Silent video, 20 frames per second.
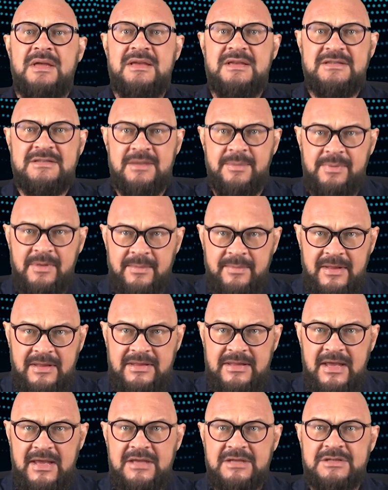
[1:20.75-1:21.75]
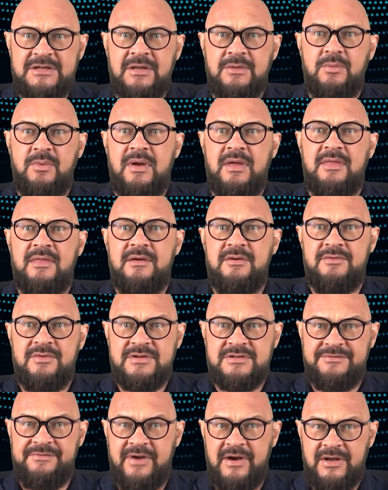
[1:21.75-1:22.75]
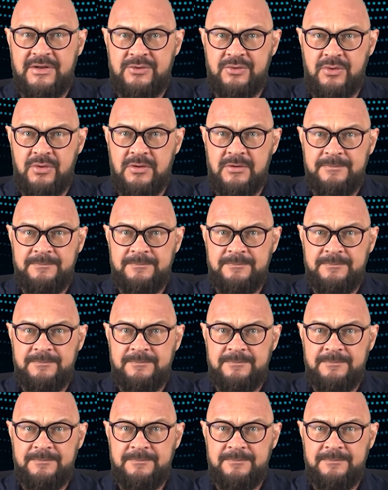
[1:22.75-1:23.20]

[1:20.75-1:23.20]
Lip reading: supplementation with resveratrol.